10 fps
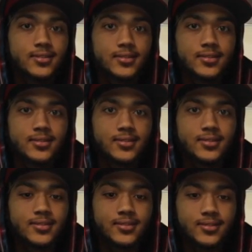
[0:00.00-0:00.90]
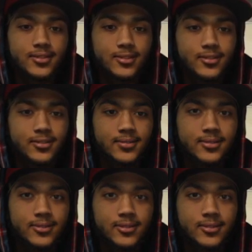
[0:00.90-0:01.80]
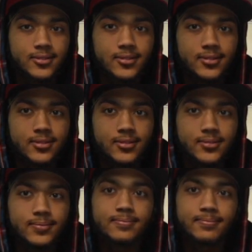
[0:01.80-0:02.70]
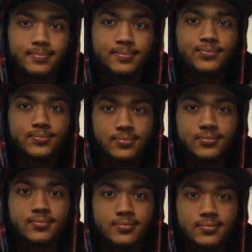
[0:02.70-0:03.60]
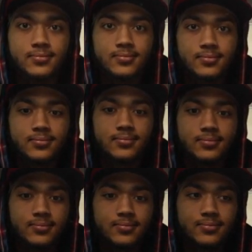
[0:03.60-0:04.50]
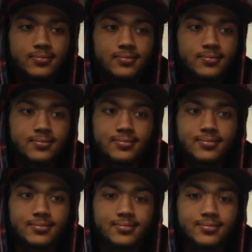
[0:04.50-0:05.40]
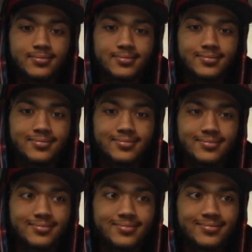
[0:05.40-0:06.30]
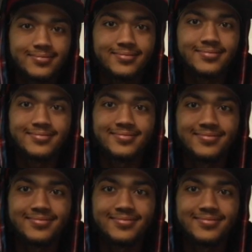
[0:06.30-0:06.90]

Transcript: No words are spoken by the person on screen.